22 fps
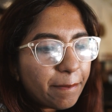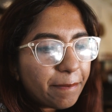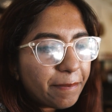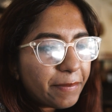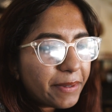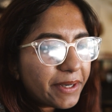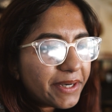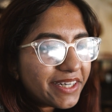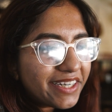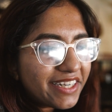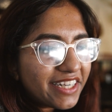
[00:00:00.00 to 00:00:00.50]

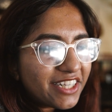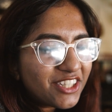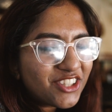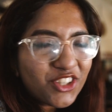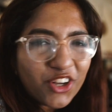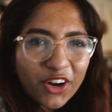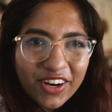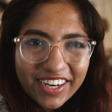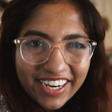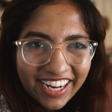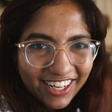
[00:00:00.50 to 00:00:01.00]
But it's
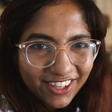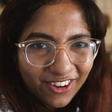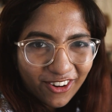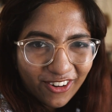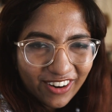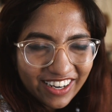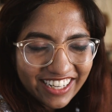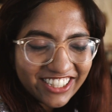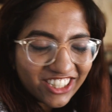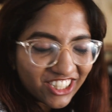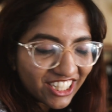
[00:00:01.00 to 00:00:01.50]
not an
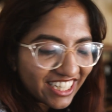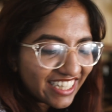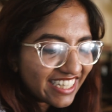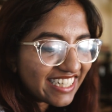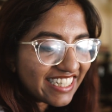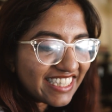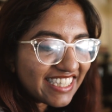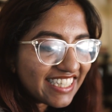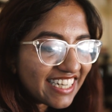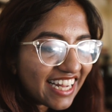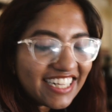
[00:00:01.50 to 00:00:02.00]
alcoholic drink.
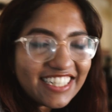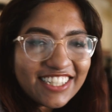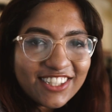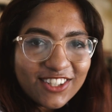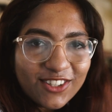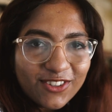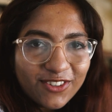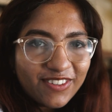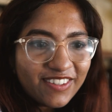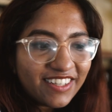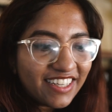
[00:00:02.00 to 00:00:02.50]
It's nice
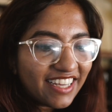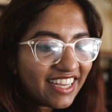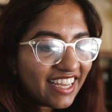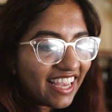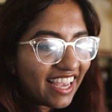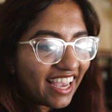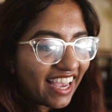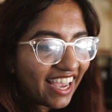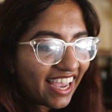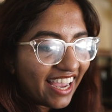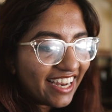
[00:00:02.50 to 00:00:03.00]
though.
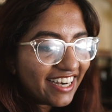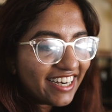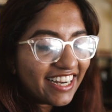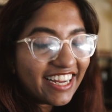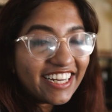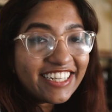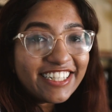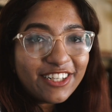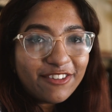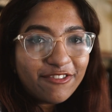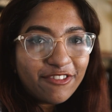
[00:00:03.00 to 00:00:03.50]
And
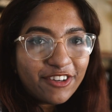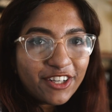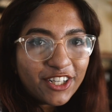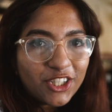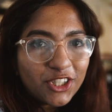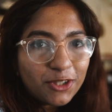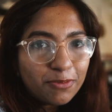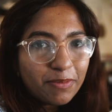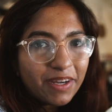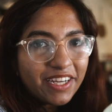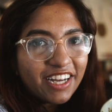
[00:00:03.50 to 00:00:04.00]
I did
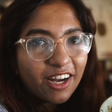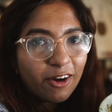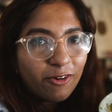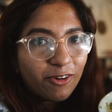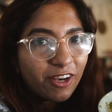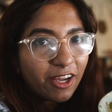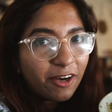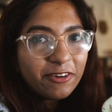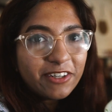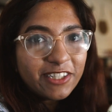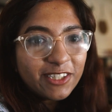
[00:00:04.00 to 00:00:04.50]
finish my khao
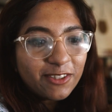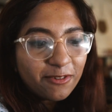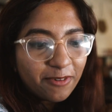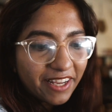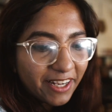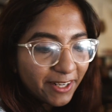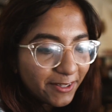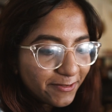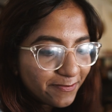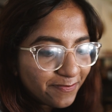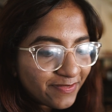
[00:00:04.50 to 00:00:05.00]
lao as
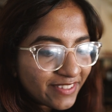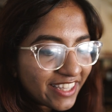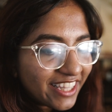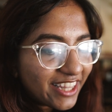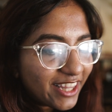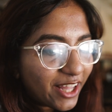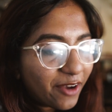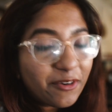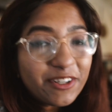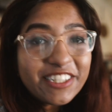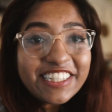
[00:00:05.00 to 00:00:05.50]
well.
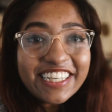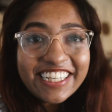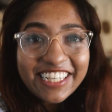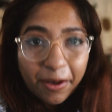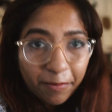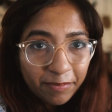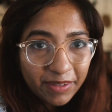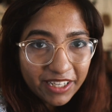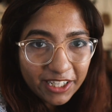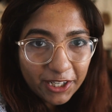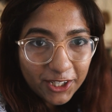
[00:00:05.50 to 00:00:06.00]
That was a
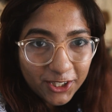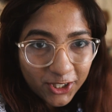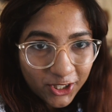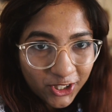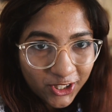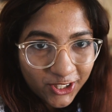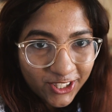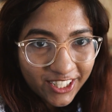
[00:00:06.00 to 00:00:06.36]
yummy dish.